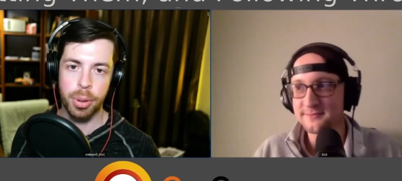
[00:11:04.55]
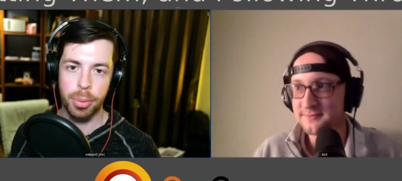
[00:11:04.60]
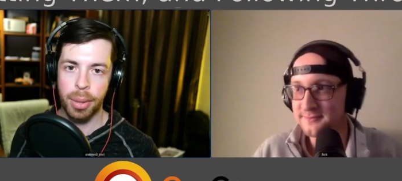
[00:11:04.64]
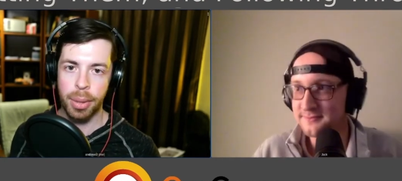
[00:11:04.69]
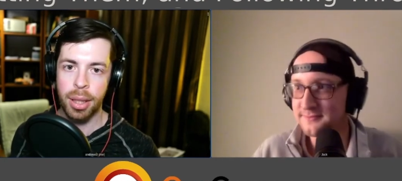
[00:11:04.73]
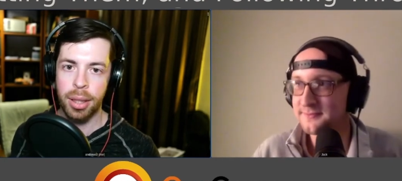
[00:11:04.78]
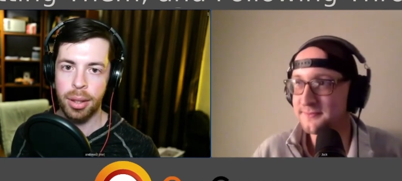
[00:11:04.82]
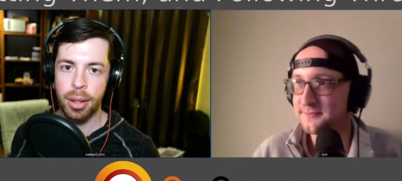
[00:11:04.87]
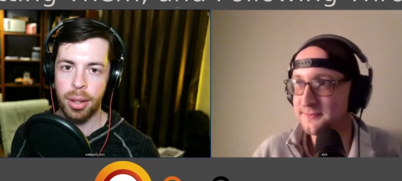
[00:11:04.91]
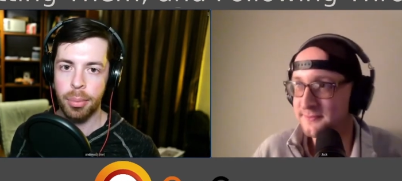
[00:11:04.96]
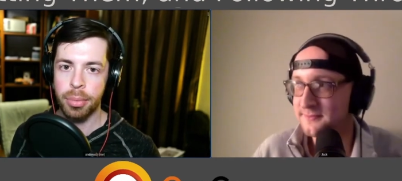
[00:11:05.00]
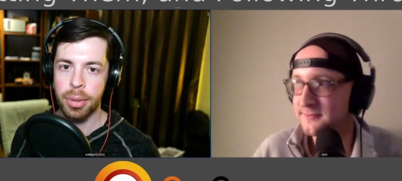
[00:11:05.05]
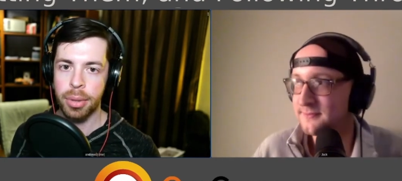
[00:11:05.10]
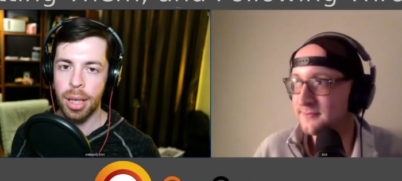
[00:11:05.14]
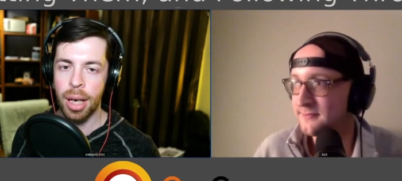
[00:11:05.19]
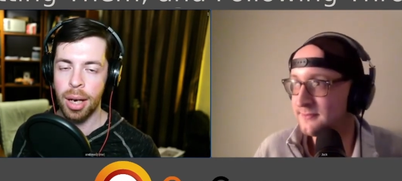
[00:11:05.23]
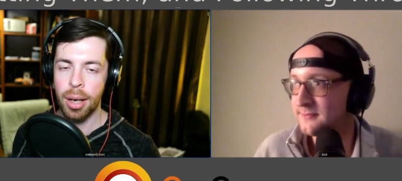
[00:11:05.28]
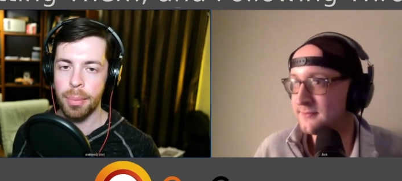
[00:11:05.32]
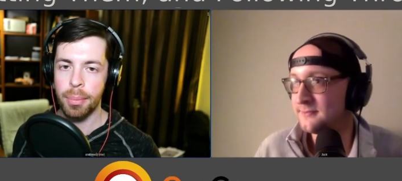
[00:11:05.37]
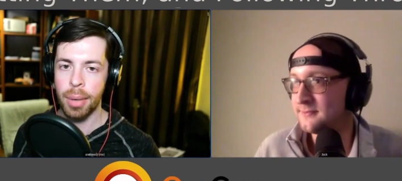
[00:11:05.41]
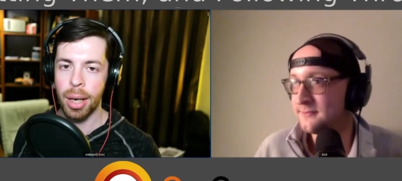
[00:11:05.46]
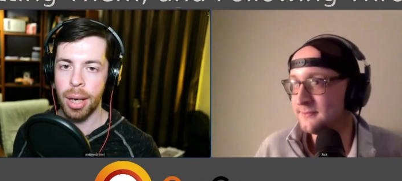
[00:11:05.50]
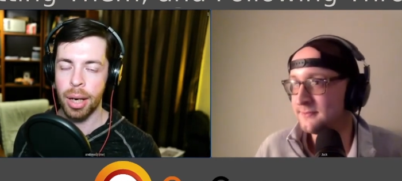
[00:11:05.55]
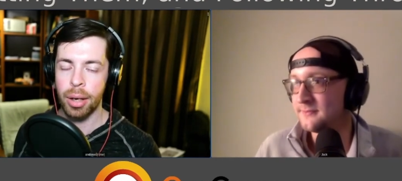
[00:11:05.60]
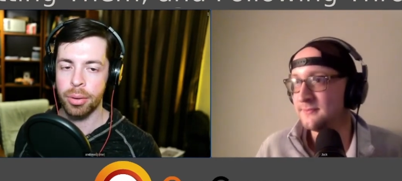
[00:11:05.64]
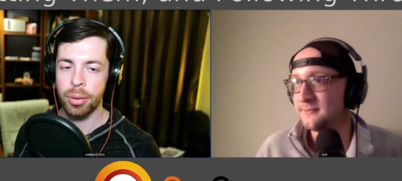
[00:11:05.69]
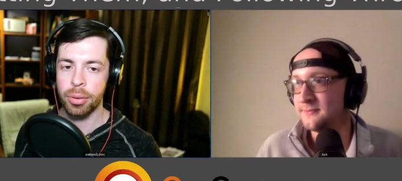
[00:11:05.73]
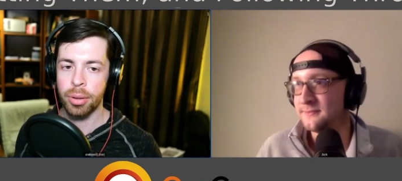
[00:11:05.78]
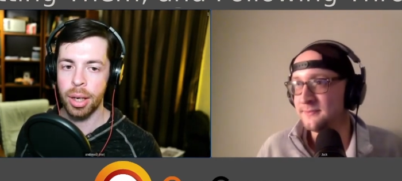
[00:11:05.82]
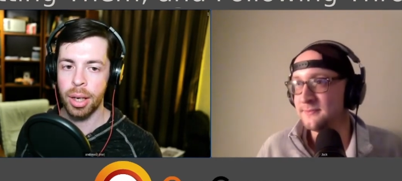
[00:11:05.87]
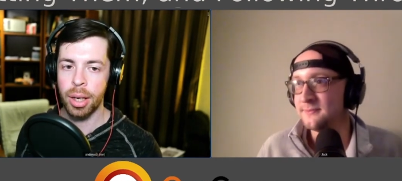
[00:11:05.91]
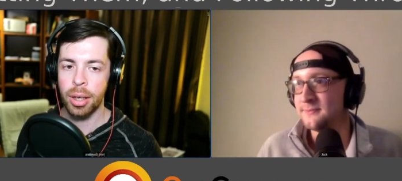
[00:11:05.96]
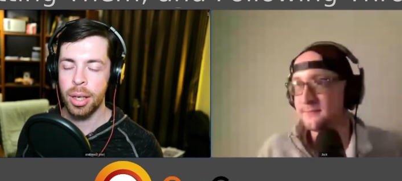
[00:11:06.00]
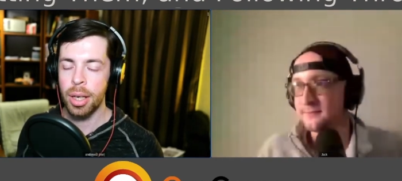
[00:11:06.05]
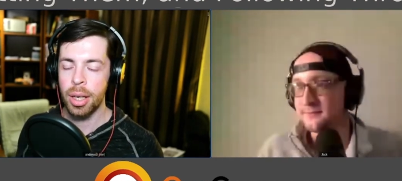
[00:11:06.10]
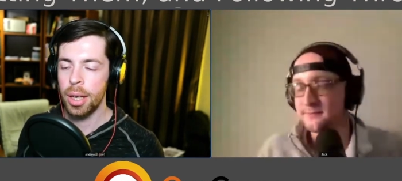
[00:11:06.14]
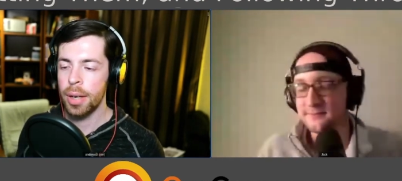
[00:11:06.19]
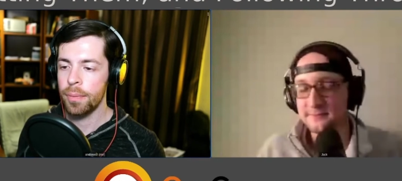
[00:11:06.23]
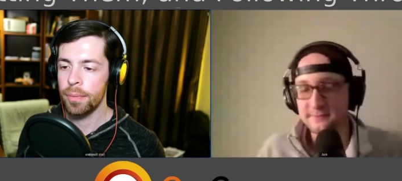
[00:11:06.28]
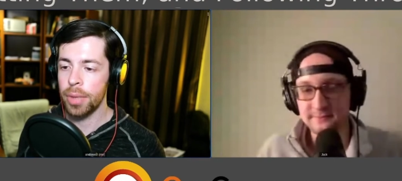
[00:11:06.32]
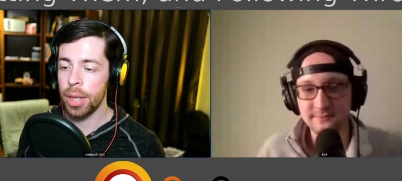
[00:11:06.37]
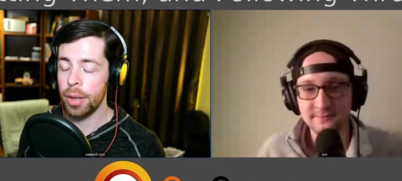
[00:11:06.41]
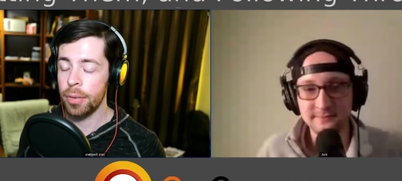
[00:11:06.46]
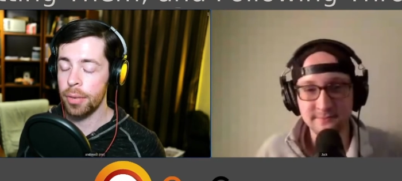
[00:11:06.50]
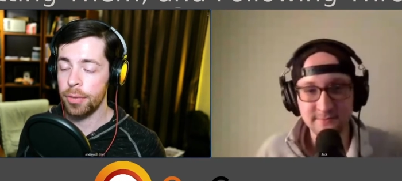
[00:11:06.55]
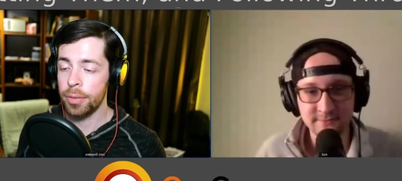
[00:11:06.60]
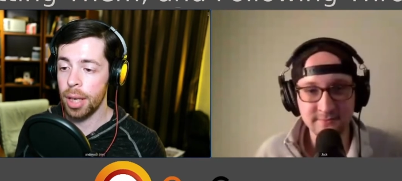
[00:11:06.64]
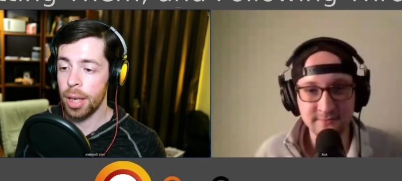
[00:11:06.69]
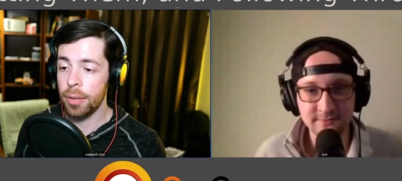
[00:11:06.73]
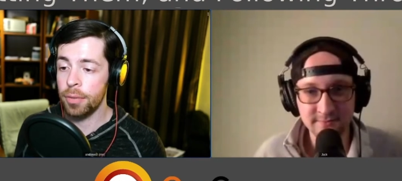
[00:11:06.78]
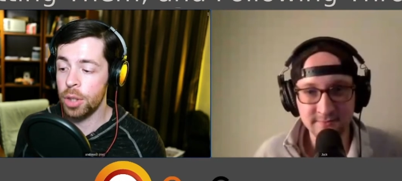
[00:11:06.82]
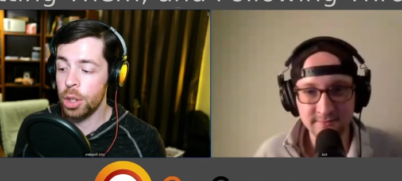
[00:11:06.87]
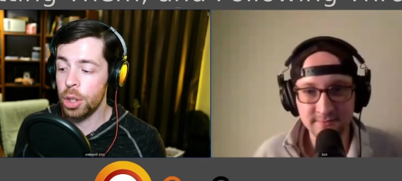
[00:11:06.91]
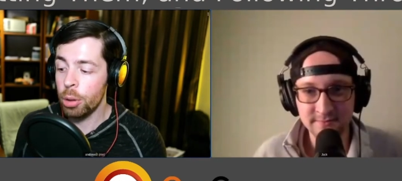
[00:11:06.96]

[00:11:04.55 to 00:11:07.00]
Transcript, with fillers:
Speaker 1: making them time bound, right? If, if you